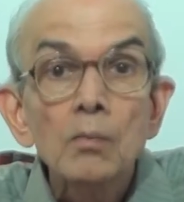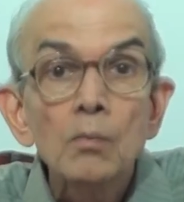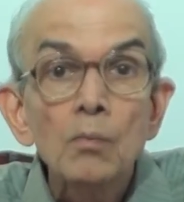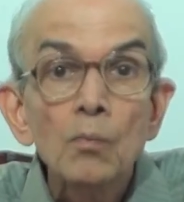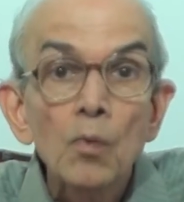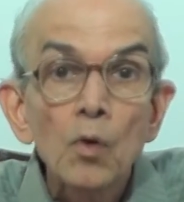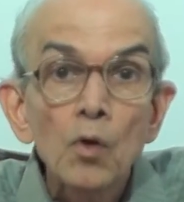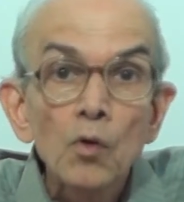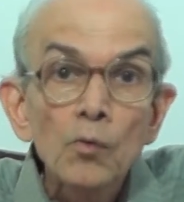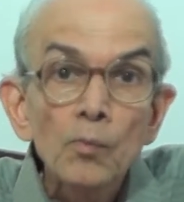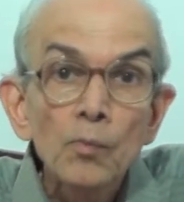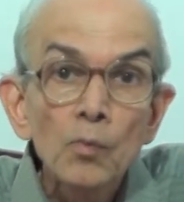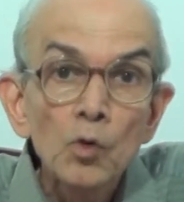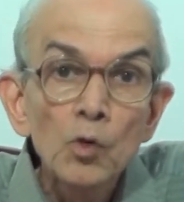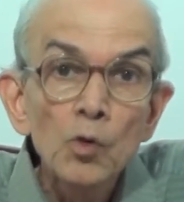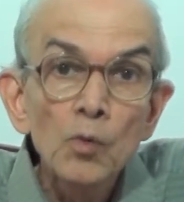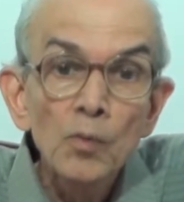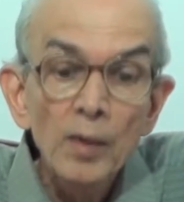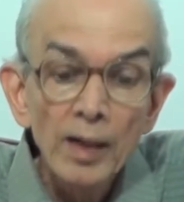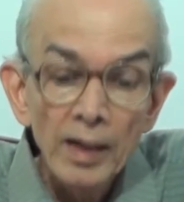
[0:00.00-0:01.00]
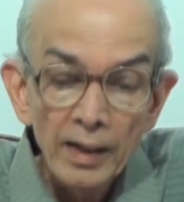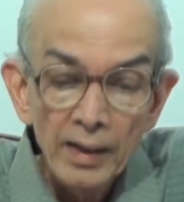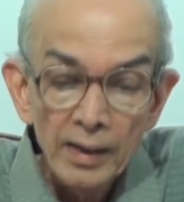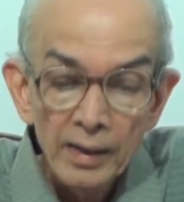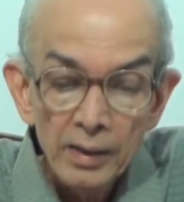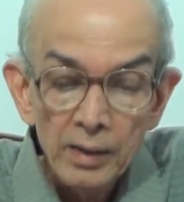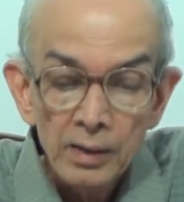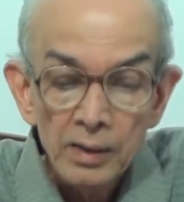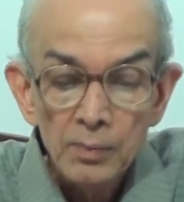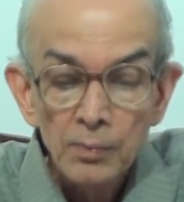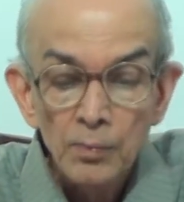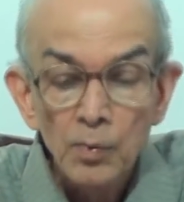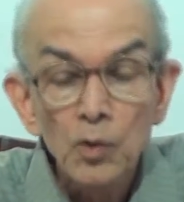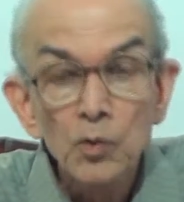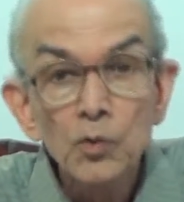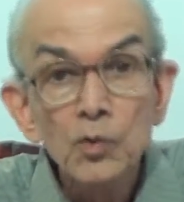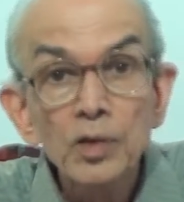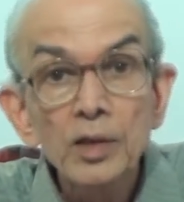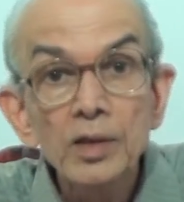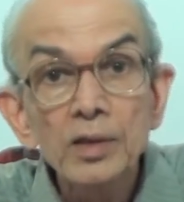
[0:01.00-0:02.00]
Movement,
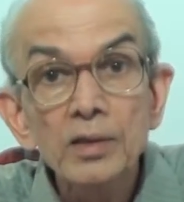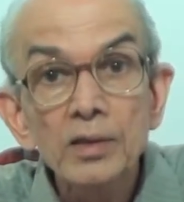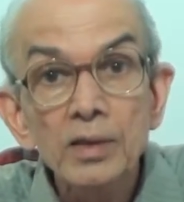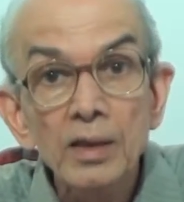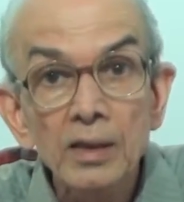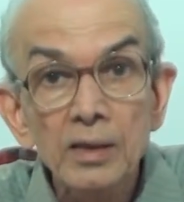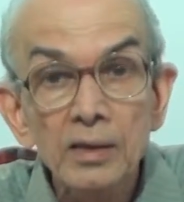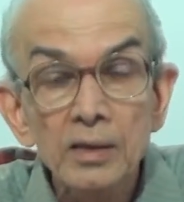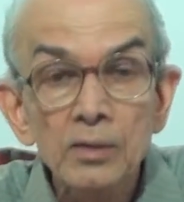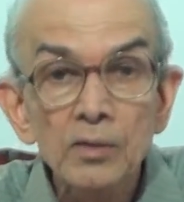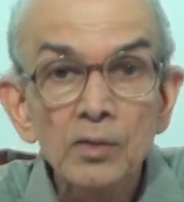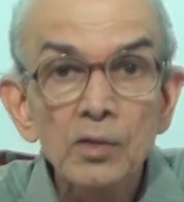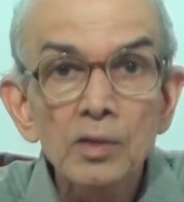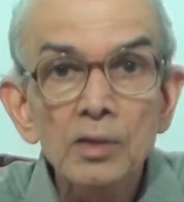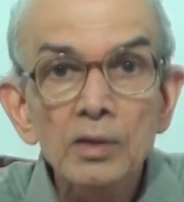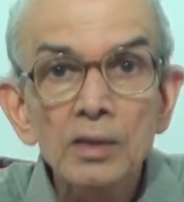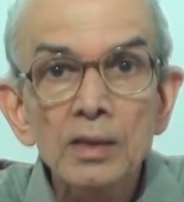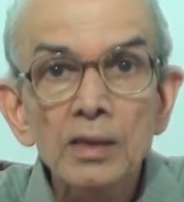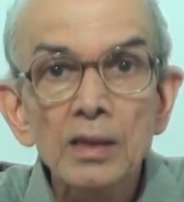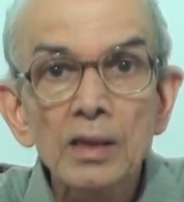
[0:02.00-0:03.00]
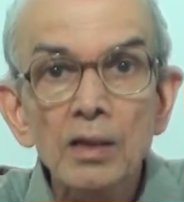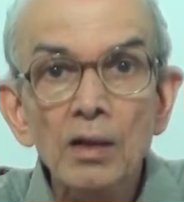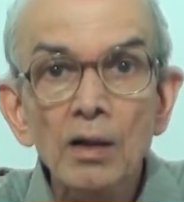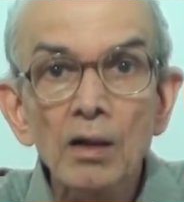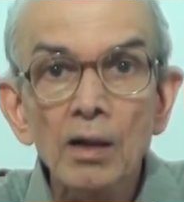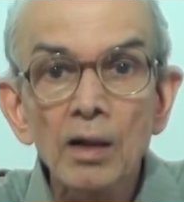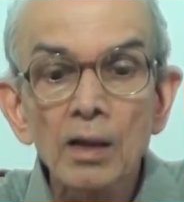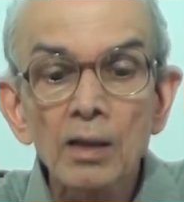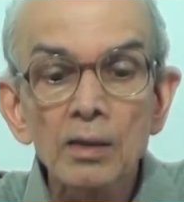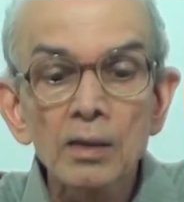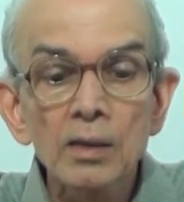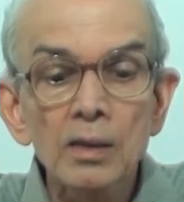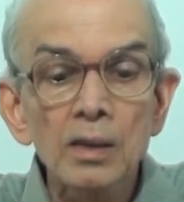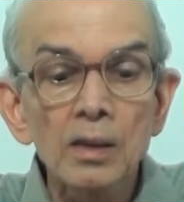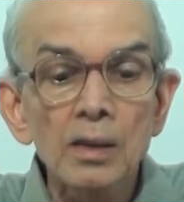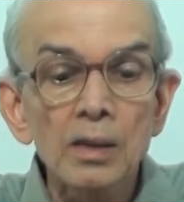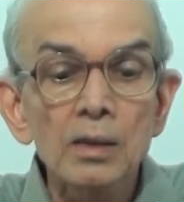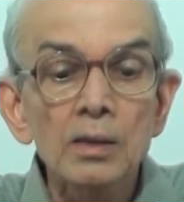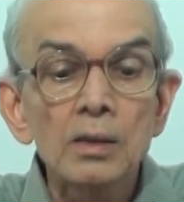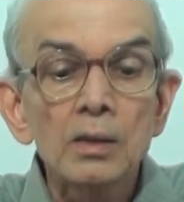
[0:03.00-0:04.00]
position, these are all
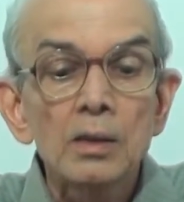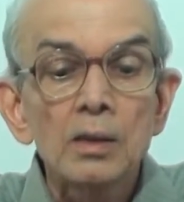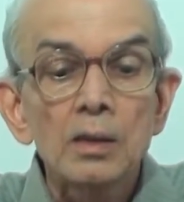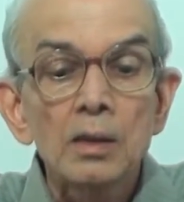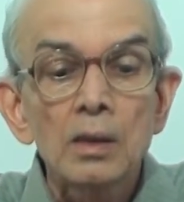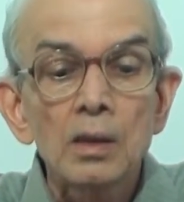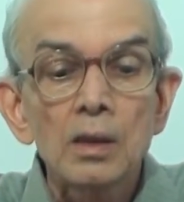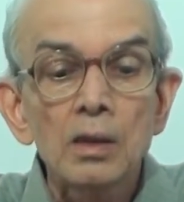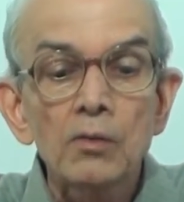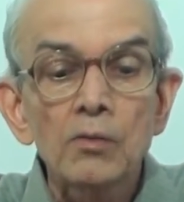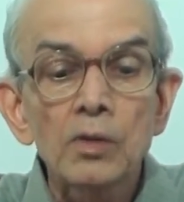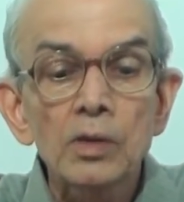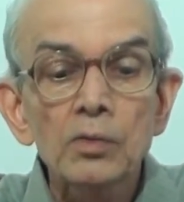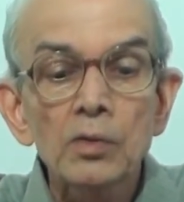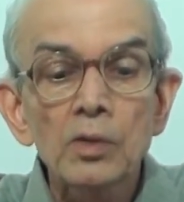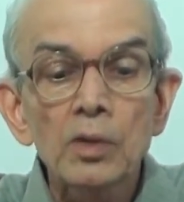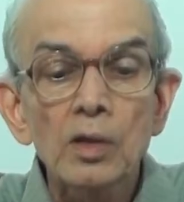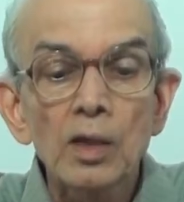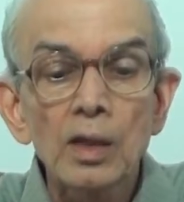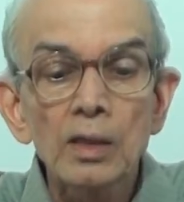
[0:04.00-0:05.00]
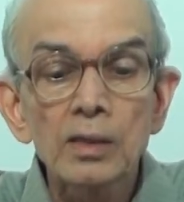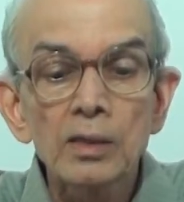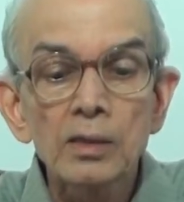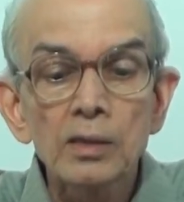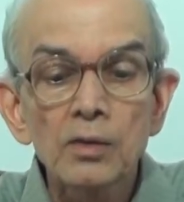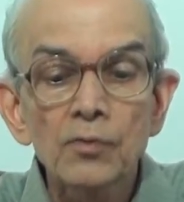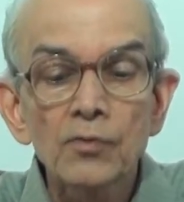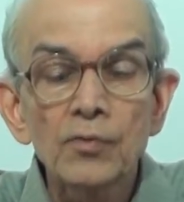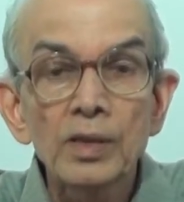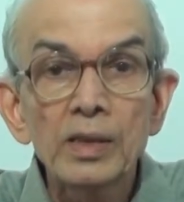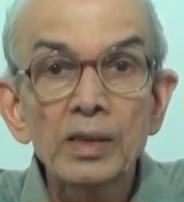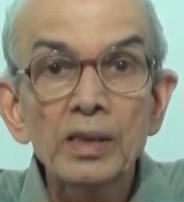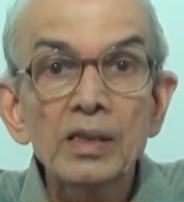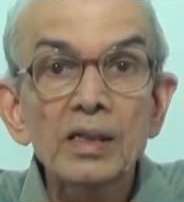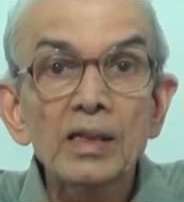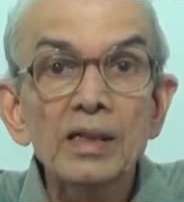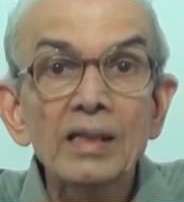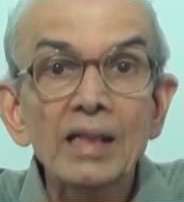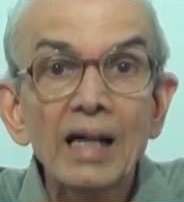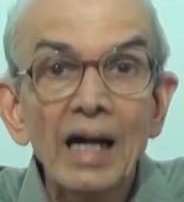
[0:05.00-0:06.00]
what we call as the
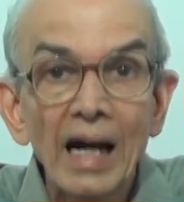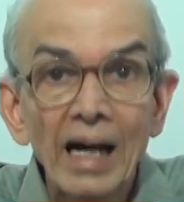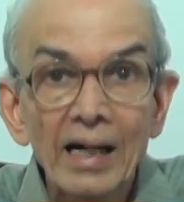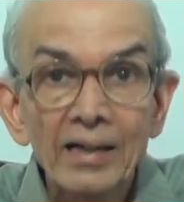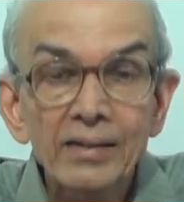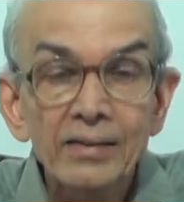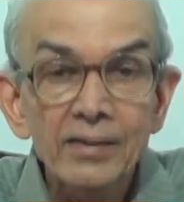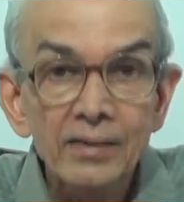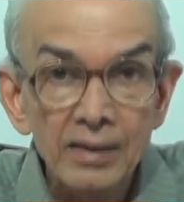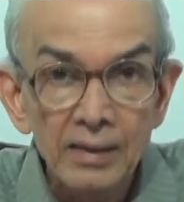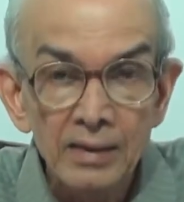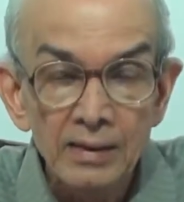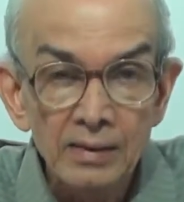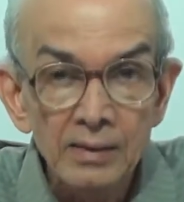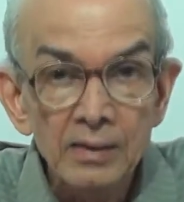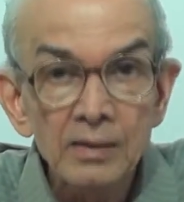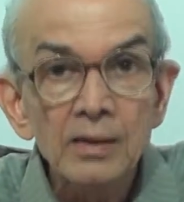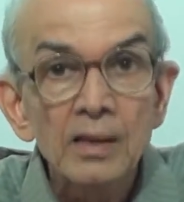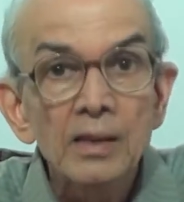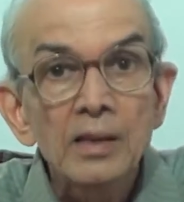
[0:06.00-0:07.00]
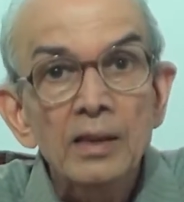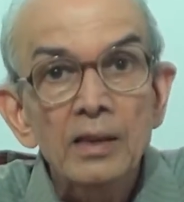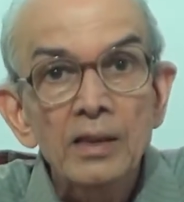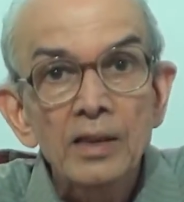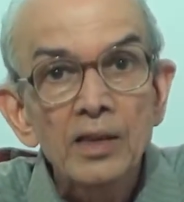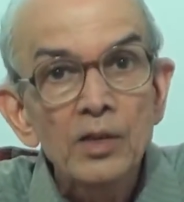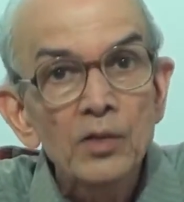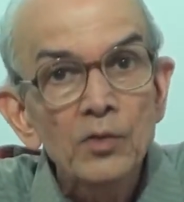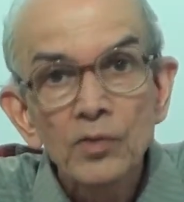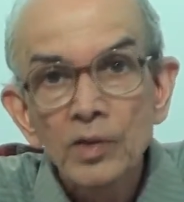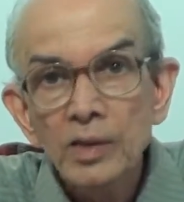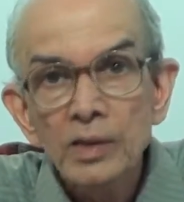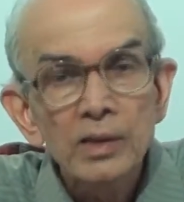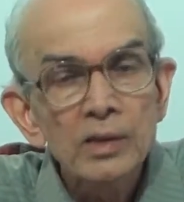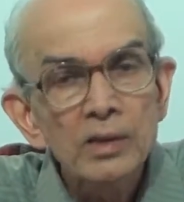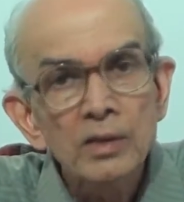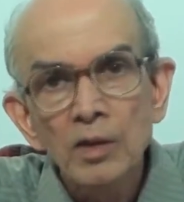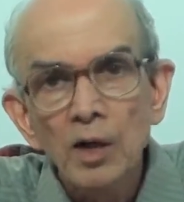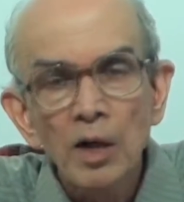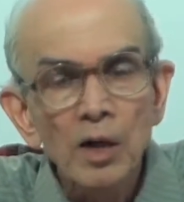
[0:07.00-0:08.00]
physical actions in which
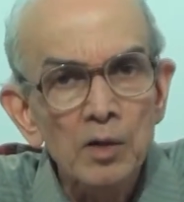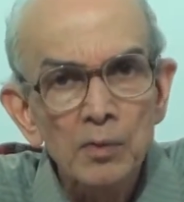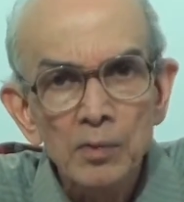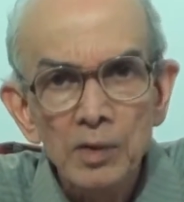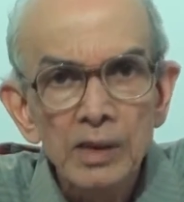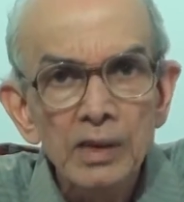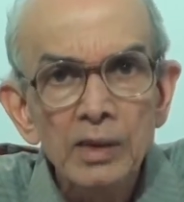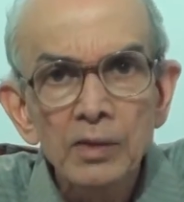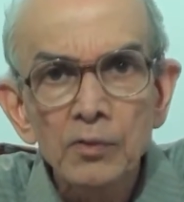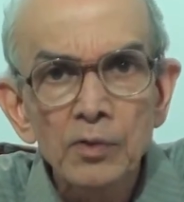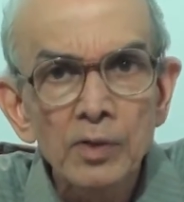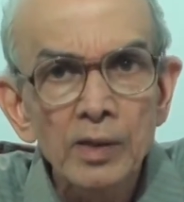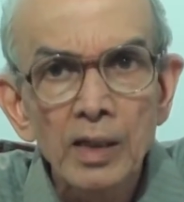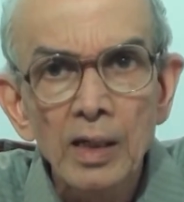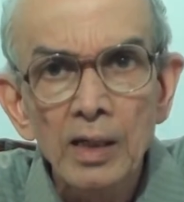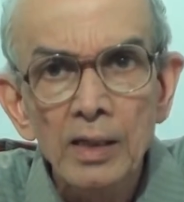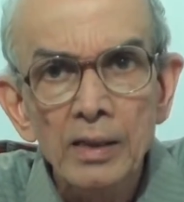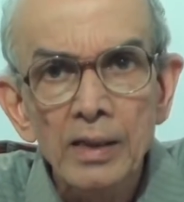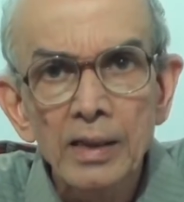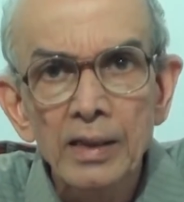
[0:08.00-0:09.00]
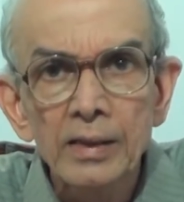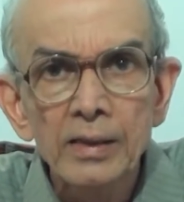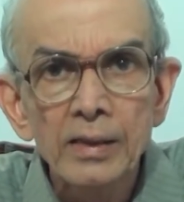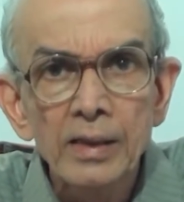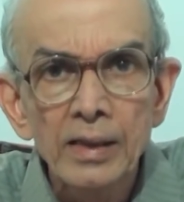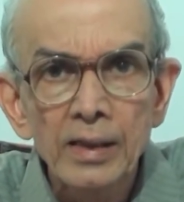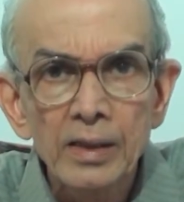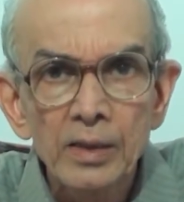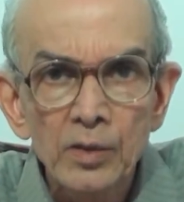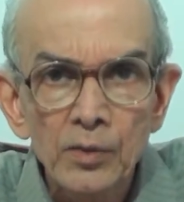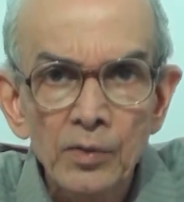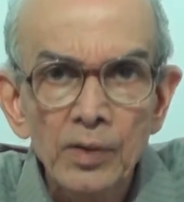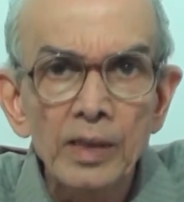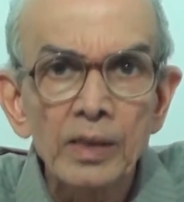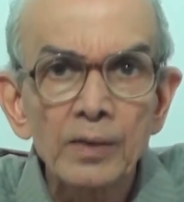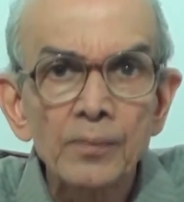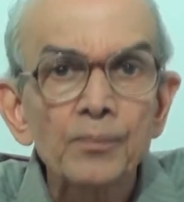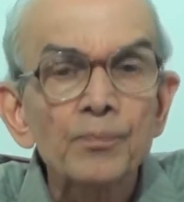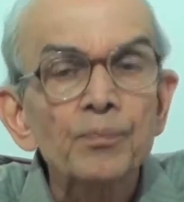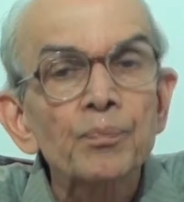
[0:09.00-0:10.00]
normally we are engaged
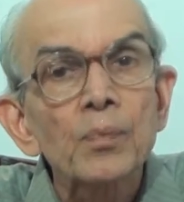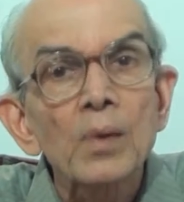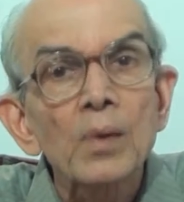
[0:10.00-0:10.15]
with.